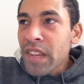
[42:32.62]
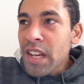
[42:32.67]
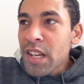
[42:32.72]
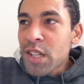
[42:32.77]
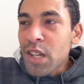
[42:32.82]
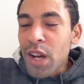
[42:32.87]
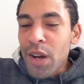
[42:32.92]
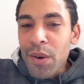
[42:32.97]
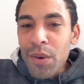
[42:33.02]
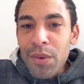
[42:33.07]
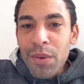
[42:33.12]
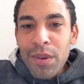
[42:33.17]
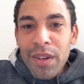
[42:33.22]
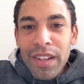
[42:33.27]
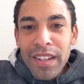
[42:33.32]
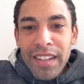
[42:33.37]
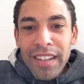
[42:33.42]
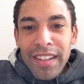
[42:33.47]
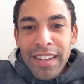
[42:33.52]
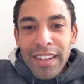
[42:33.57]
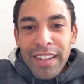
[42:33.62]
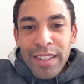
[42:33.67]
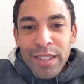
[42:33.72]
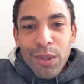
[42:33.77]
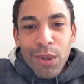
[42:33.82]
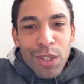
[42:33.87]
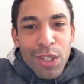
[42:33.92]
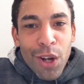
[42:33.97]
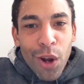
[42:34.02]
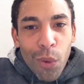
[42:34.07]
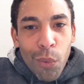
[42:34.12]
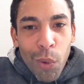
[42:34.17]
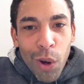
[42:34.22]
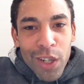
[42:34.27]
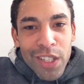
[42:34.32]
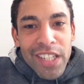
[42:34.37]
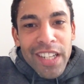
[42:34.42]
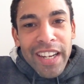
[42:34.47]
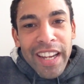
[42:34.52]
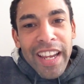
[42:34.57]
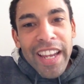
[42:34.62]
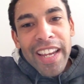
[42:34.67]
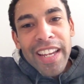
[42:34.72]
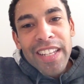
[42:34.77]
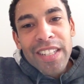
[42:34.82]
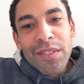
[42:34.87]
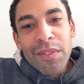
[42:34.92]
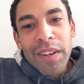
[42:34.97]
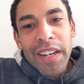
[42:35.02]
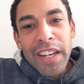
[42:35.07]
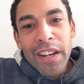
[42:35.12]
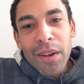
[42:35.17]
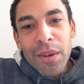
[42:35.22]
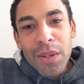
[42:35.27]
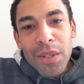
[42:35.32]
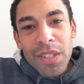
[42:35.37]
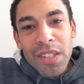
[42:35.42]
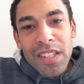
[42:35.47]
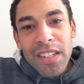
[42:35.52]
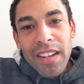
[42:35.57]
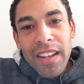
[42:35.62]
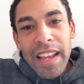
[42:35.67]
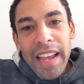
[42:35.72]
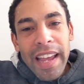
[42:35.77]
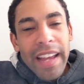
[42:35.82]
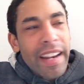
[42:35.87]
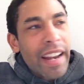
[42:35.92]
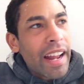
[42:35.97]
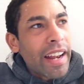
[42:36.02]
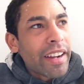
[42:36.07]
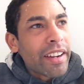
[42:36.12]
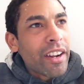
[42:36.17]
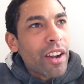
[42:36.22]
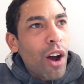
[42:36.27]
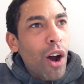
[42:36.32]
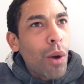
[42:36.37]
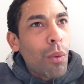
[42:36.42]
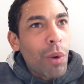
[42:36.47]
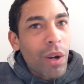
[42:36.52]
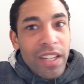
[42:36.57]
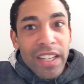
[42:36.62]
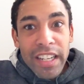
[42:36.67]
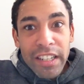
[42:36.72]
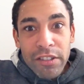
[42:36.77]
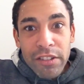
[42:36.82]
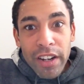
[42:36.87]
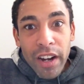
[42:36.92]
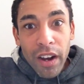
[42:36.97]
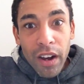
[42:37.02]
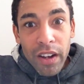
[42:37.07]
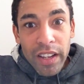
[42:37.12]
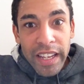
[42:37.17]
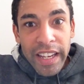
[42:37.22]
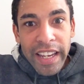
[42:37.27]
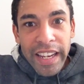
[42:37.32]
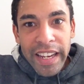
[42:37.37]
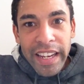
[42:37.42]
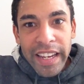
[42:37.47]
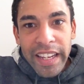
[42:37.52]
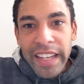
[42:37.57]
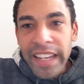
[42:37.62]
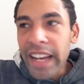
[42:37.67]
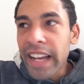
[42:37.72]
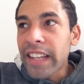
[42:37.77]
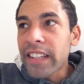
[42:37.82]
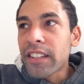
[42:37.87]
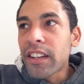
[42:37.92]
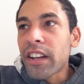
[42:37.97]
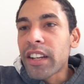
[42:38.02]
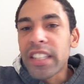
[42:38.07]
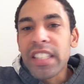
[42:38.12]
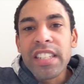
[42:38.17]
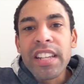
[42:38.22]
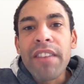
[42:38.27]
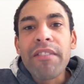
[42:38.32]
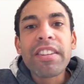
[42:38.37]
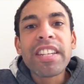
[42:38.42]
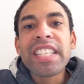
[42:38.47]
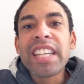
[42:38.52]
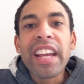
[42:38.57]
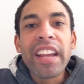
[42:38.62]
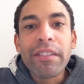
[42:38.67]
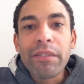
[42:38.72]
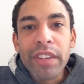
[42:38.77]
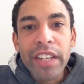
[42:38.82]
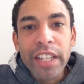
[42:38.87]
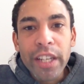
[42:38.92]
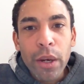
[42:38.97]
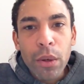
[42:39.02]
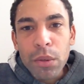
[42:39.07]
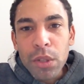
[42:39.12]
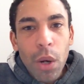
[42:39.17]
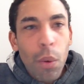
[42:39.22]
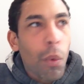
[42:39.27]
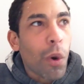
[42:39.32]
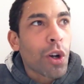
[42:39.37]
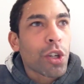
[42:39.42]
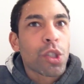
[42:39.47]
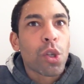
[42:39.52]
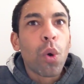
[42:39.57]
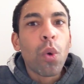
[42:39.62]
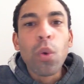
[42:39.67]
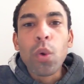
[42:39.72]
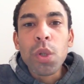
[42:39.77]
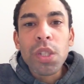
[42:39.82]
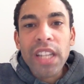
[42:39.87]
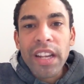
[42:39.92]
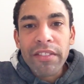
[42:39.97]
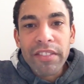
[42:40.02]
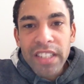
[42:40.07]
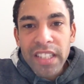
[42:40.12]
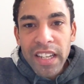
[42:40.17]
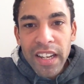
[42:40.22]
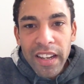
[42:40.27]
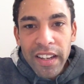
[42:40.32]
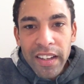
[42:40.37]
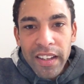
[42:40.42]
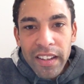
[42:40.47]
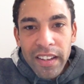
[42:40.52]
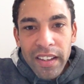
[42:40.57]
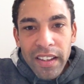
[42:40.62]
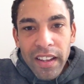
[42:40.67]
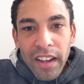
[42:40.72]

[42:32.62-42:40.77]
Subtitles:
So I started watching his videos, and then he had like 78 videos, and I watched all 78.